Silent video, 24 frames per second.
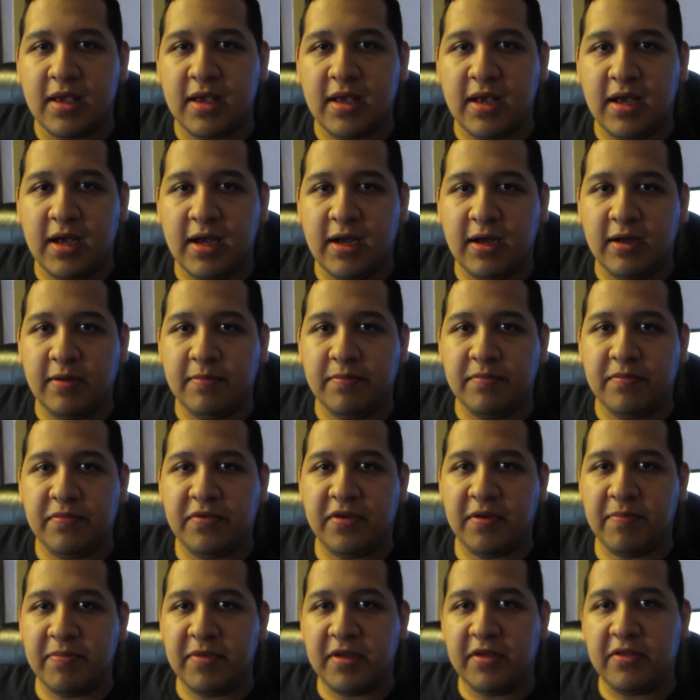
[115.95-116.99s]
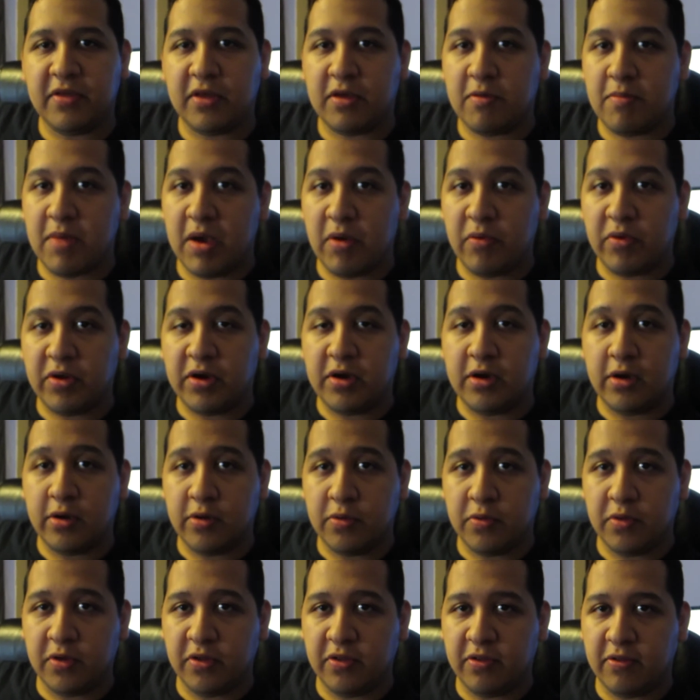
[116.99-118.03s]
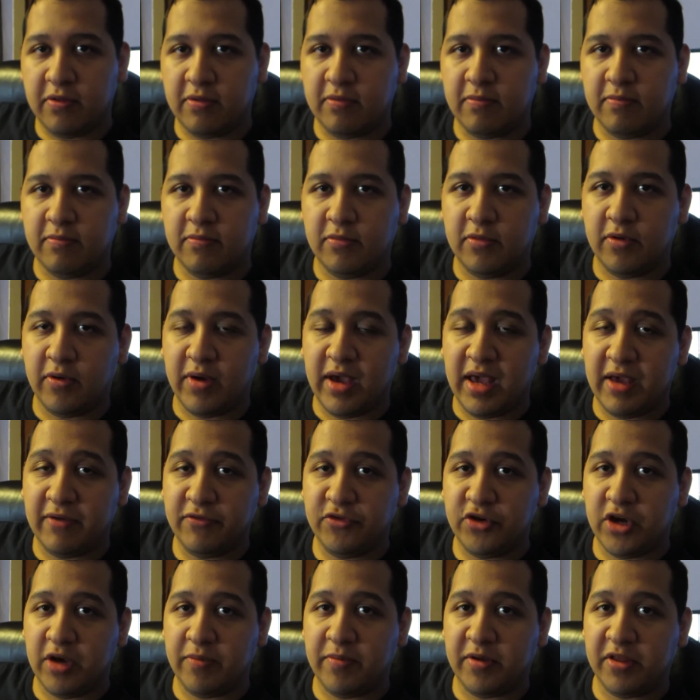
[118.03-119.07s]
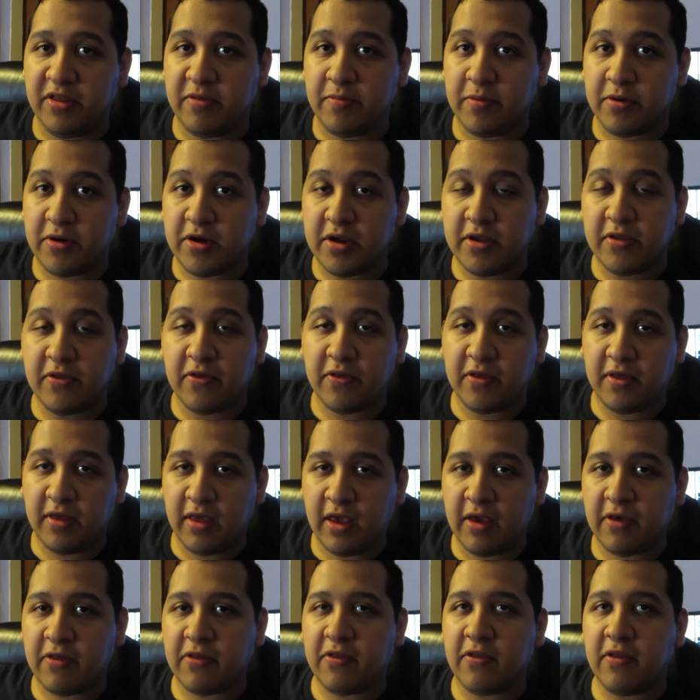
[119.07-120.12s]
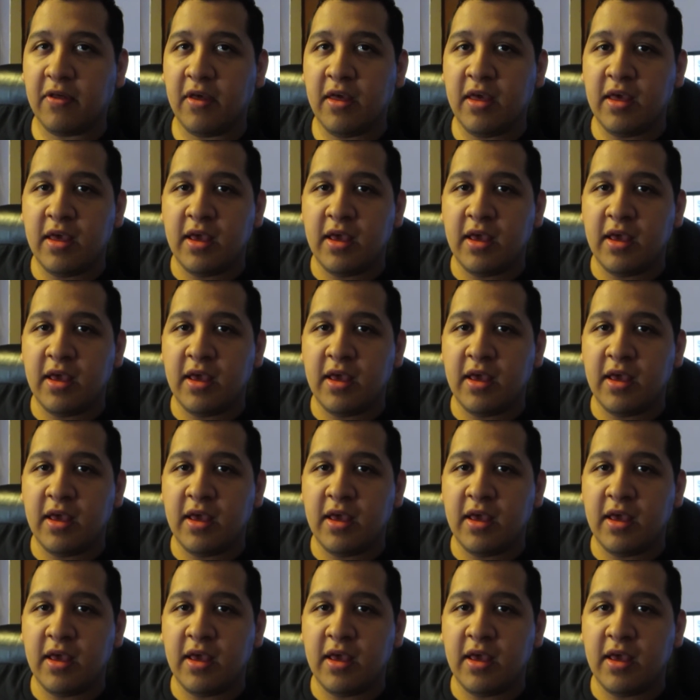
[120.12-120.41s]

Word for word: Um, some things that you might want to know is do I have job experience? Yes.